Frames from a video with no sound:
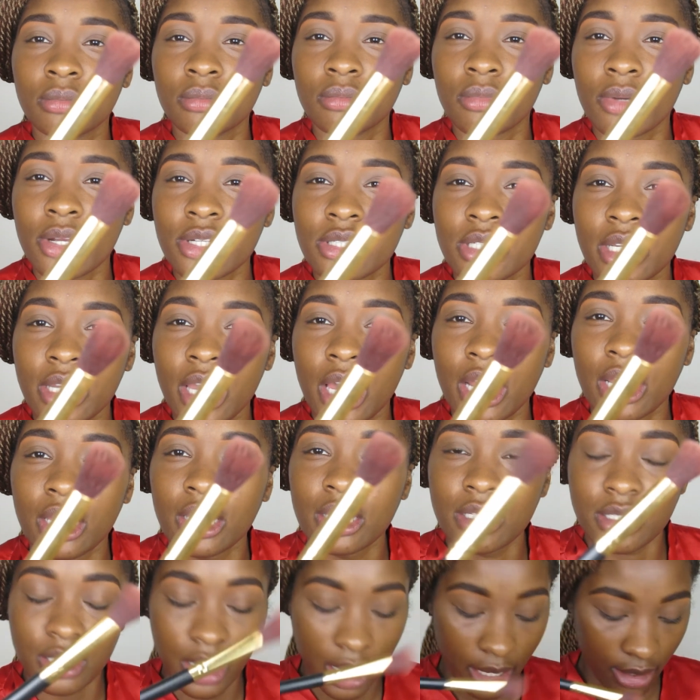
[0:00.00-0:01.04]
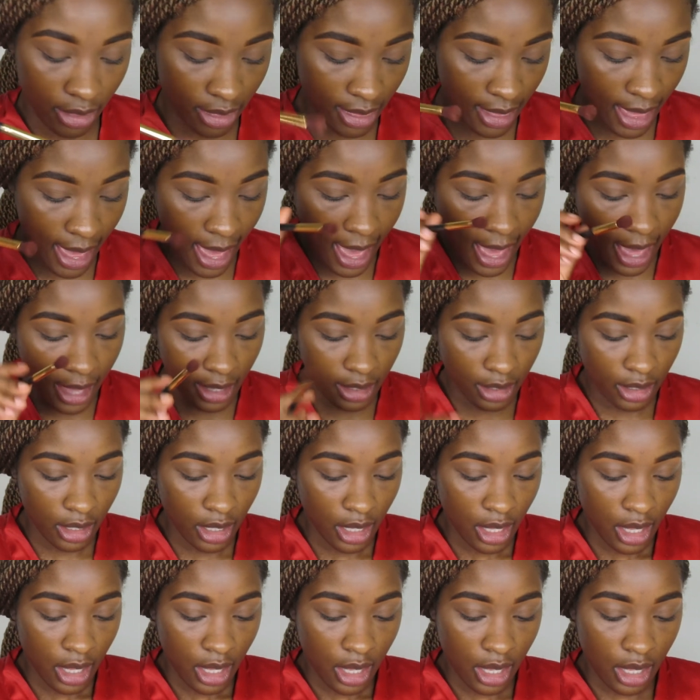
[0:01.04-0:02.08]
Brush that kind of looks like that,
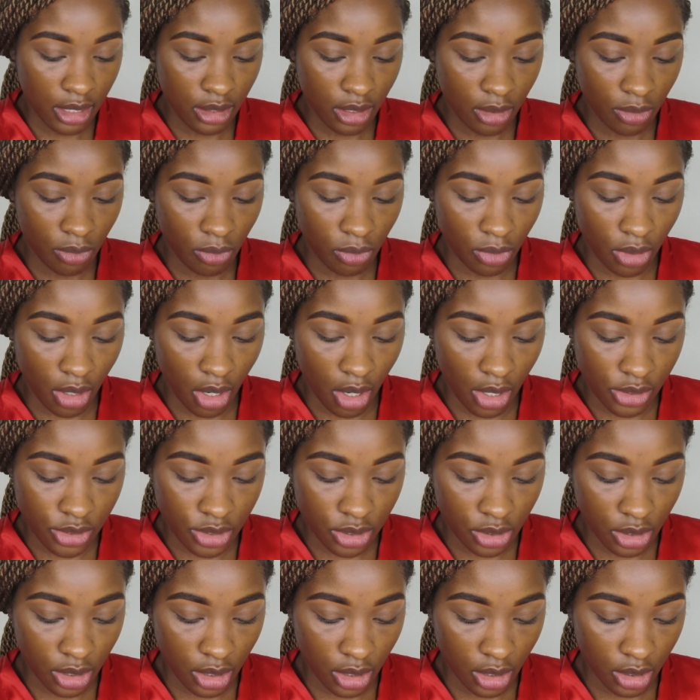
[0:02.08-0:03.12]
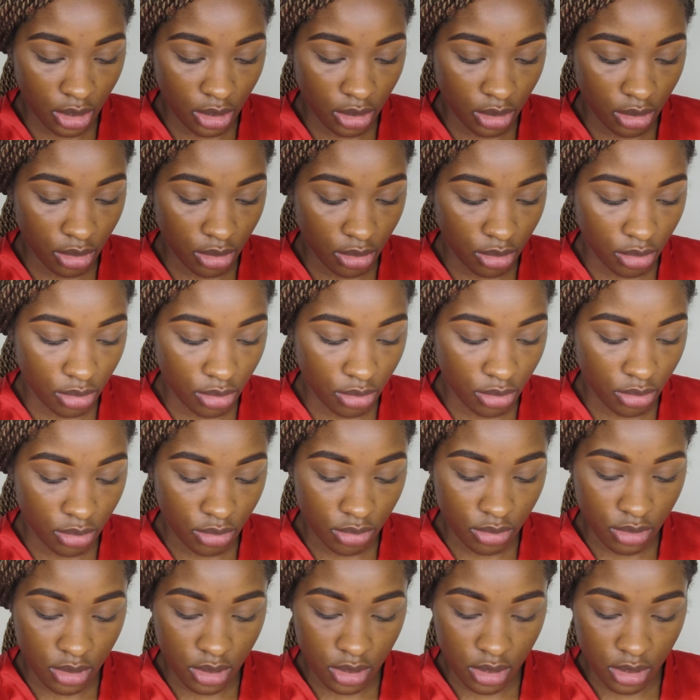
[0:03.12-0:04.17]
and then we're also gonna
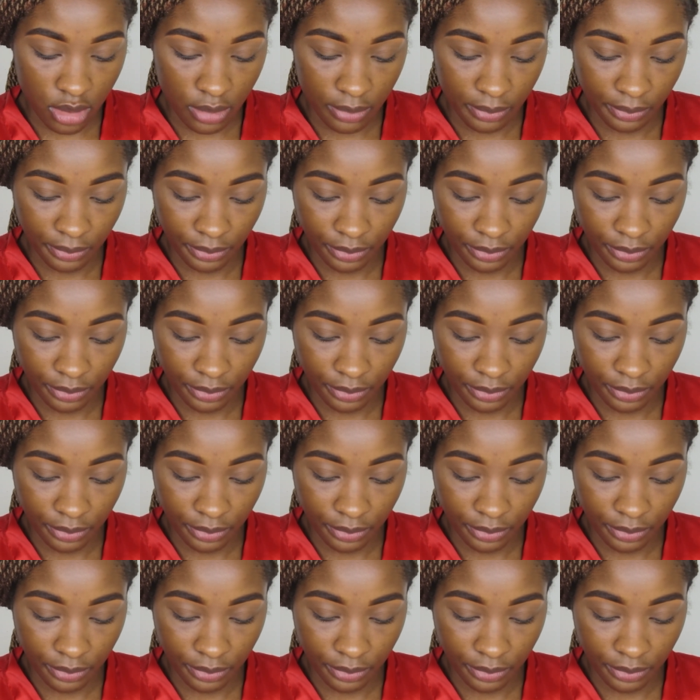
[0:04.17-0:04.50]
use